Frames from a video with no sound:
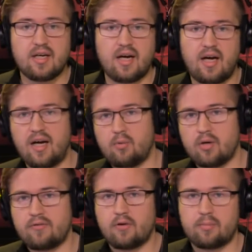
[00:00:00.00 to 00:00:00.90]
I
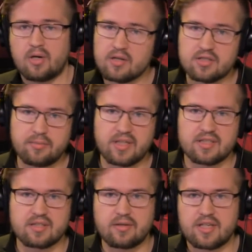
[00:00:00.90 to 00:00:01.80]
work for it, but also because of
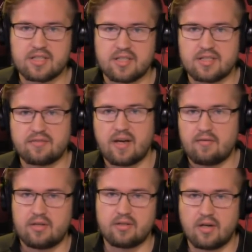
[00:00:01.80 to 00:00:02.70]
the graciousness of
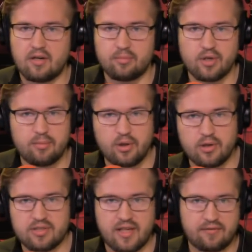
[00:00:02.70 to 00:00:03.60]
Kevin Undergaro and Maria
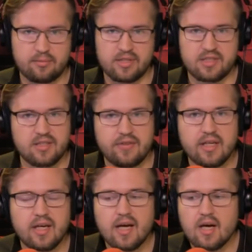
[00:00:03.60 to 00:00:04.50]
Menounos at AfterBuzz TV,